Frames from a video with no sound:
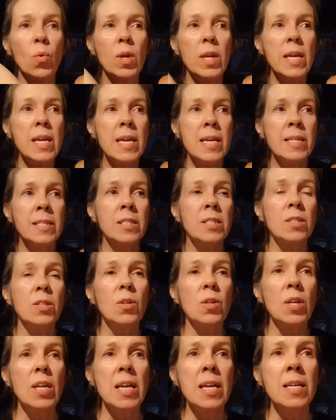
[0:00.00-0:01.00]
is
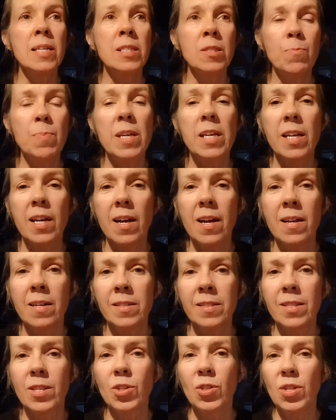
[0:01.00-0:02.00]

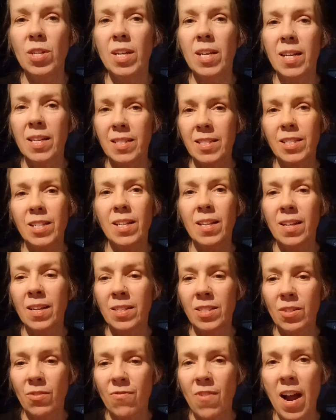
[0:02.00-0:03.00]
because it is a
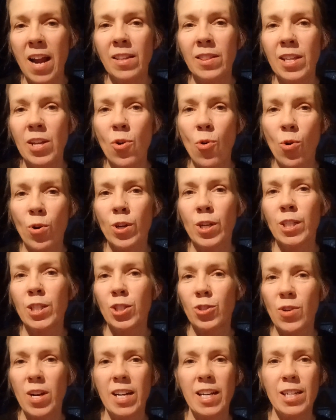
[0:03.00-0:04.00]
divinely
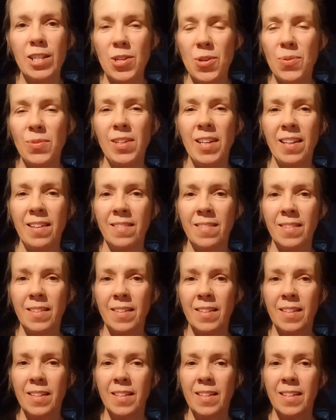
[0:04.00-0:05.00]
orchestrated union.
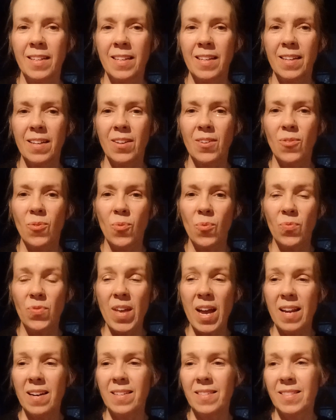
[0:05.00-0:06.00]

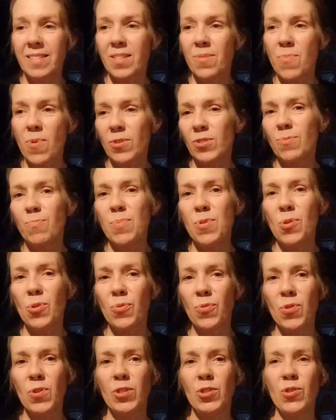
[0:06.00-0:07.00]
That is the most
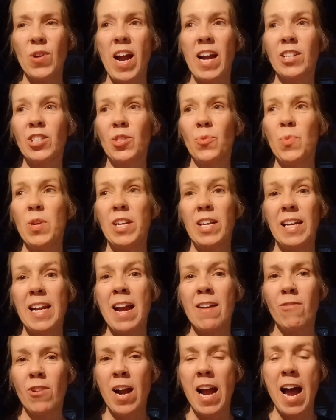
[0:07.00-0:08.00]
beautiful attraction we could
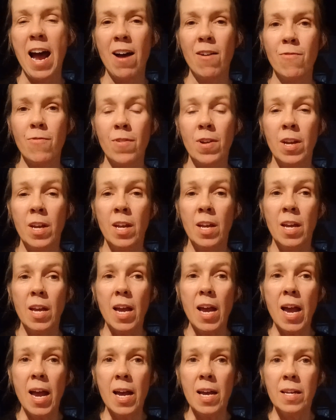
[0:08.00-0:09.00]
ever have.
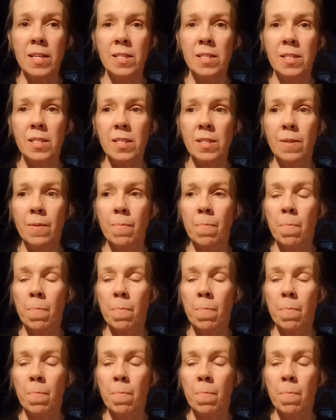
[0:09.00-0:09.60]
And